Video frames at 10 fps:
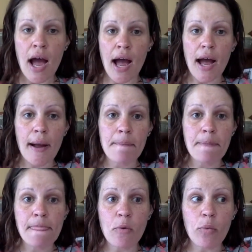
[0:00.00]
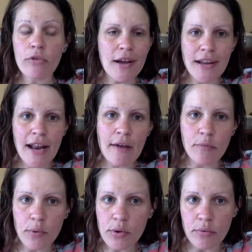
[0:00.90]
we're not going to
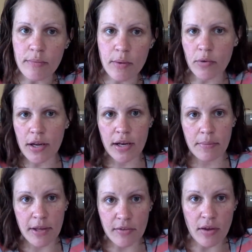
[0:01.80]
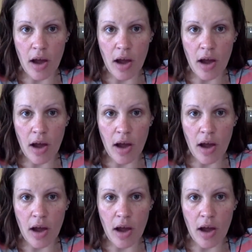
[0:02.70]
have room and we're not going to be as